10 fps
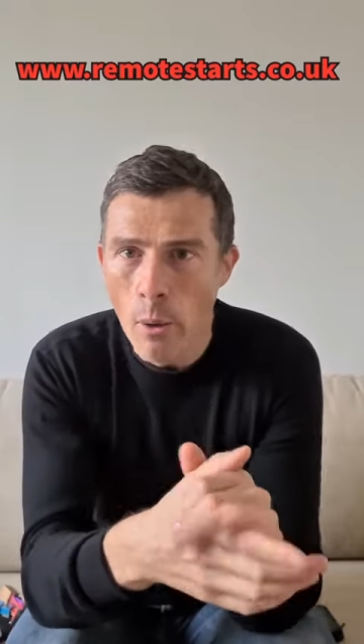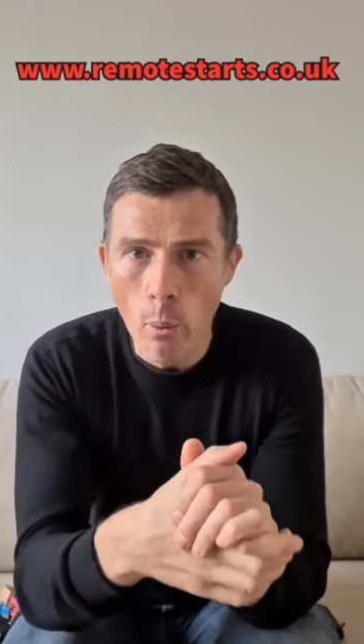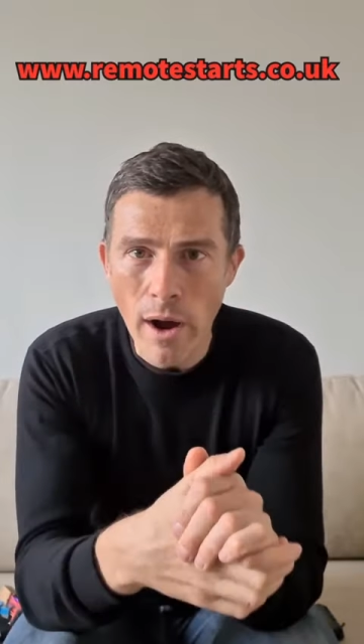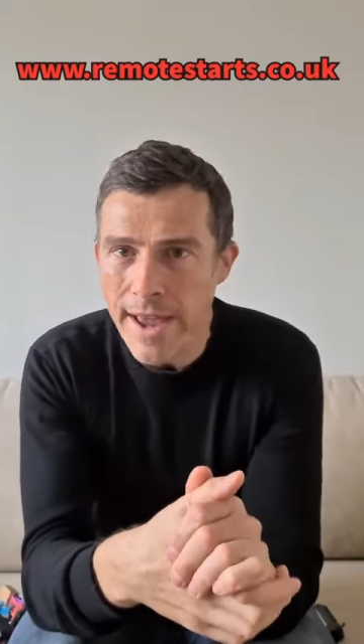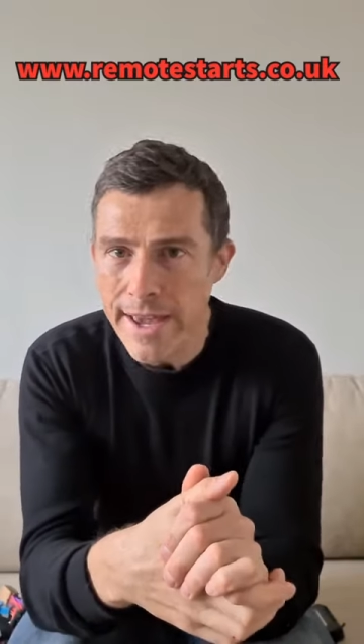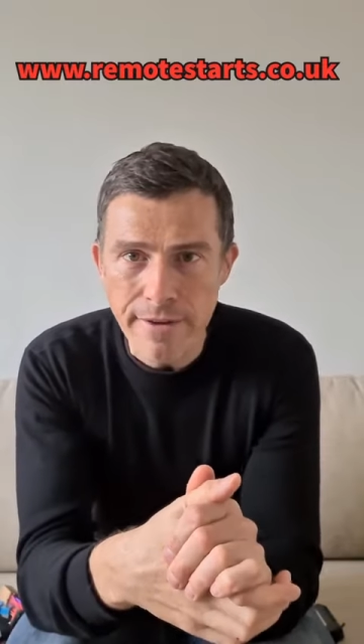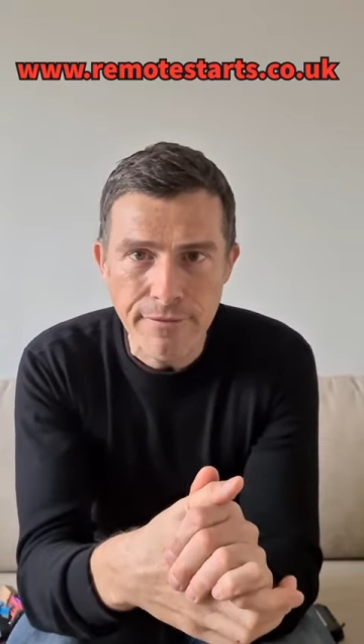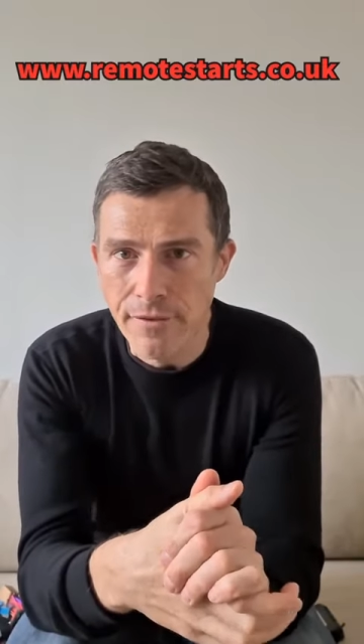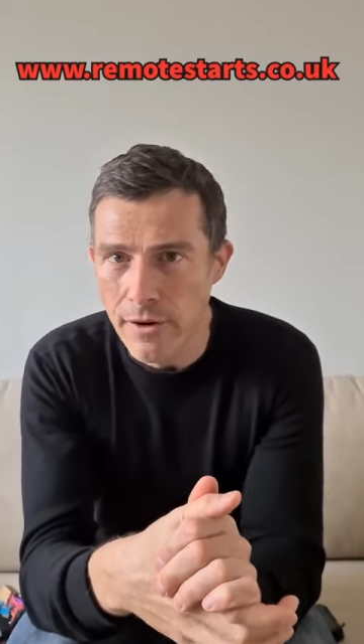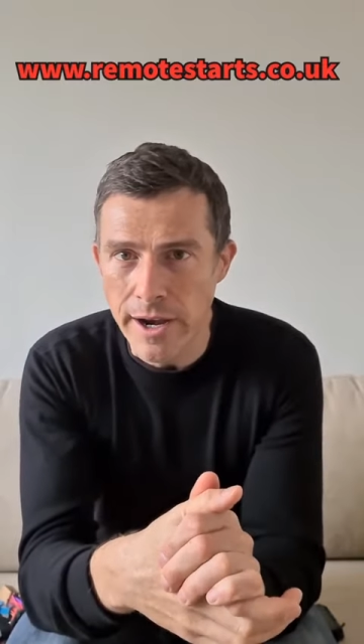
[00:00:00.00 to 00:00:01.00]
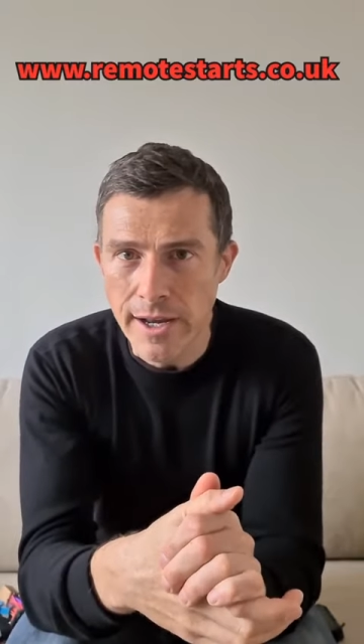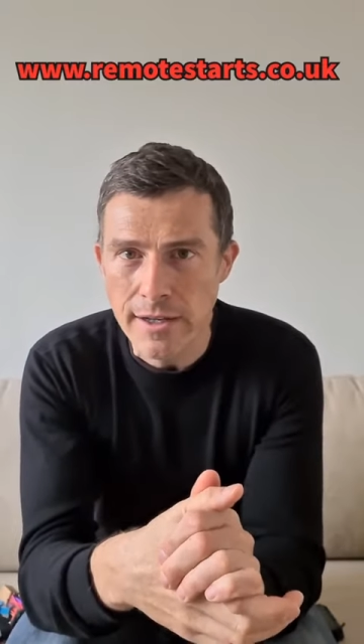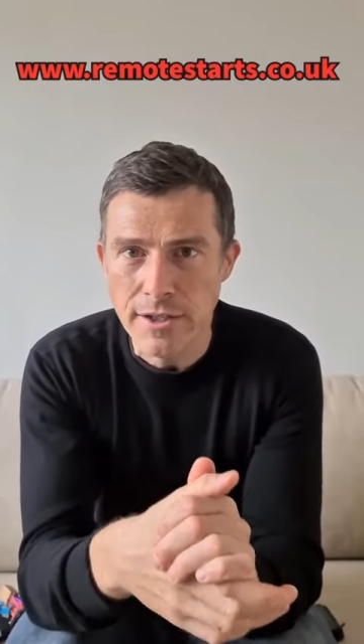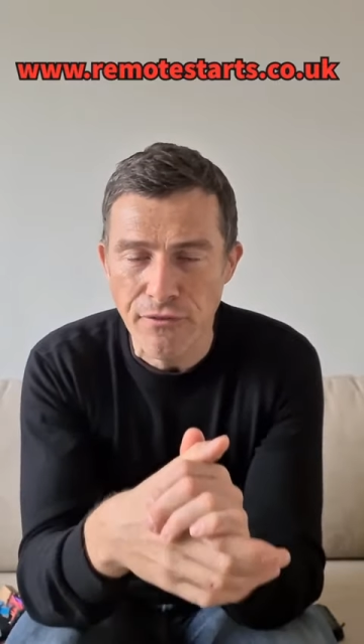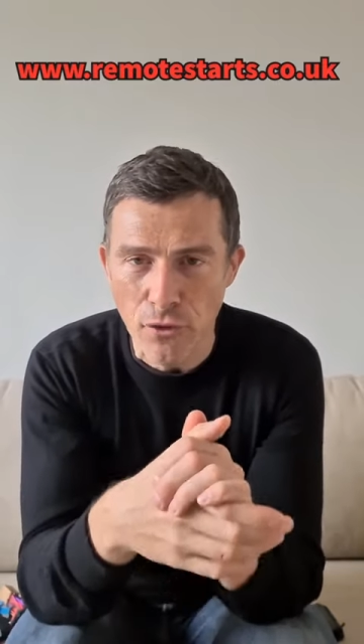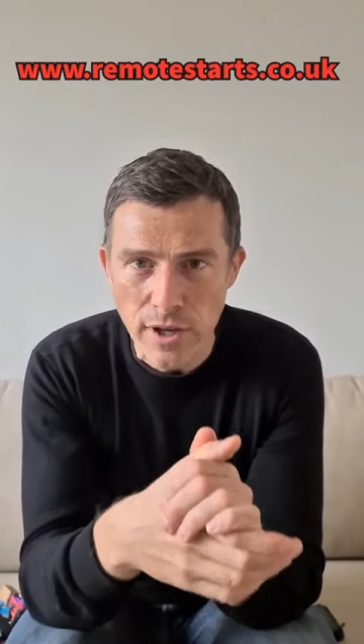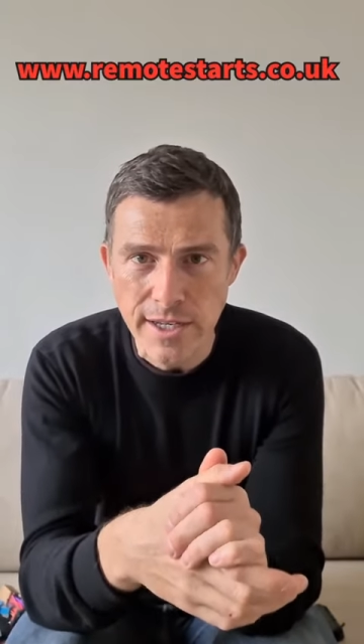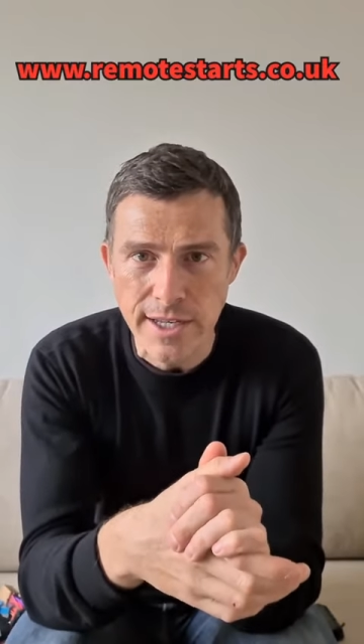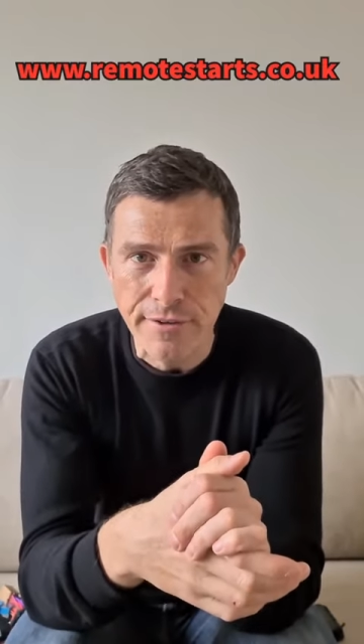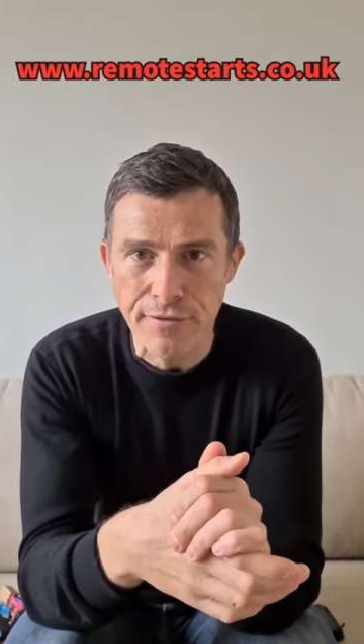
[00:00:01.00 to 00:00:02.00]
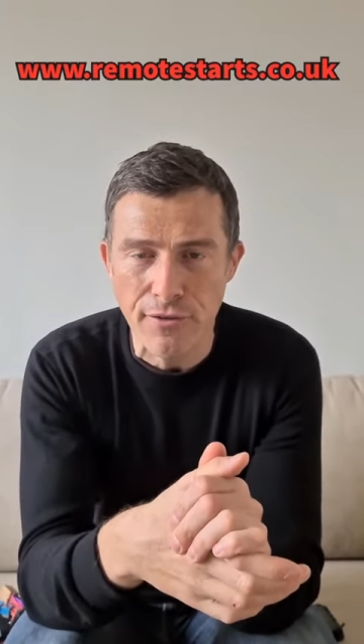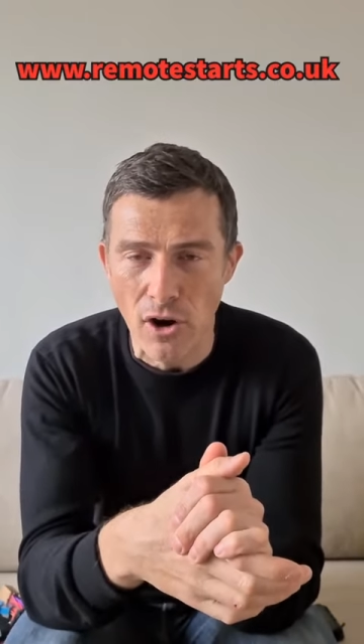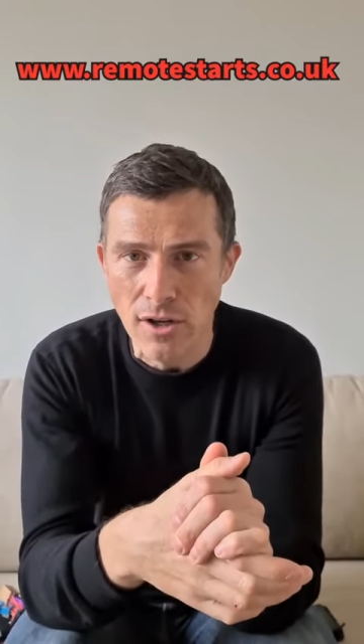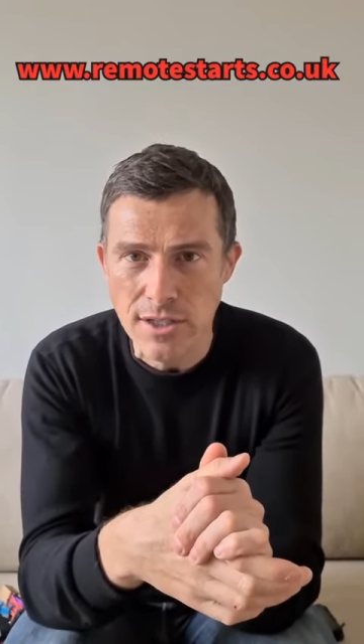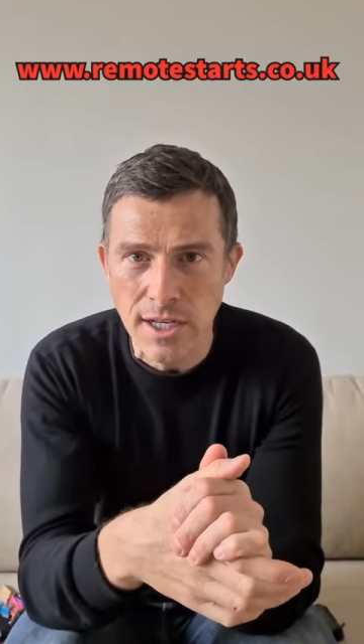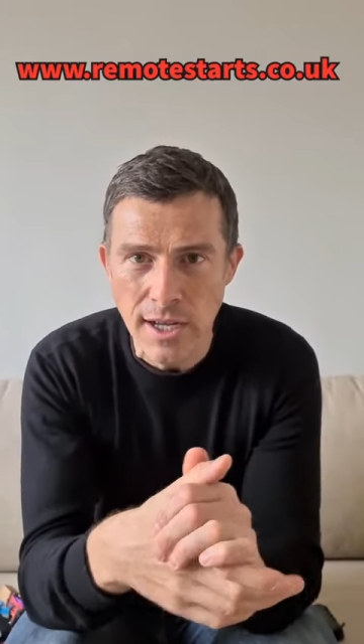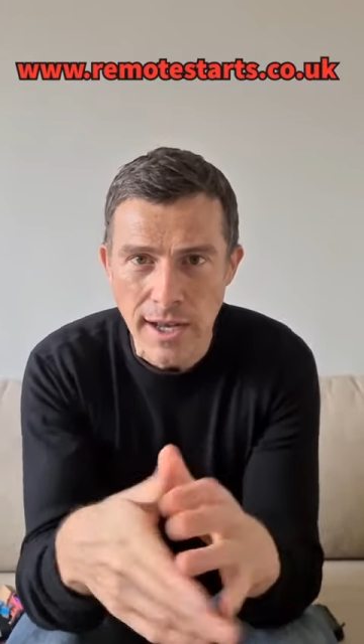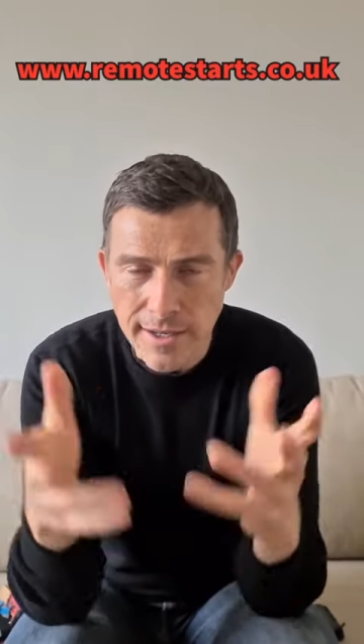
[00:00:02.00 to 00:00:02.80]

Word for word: waiting for it to fully defrost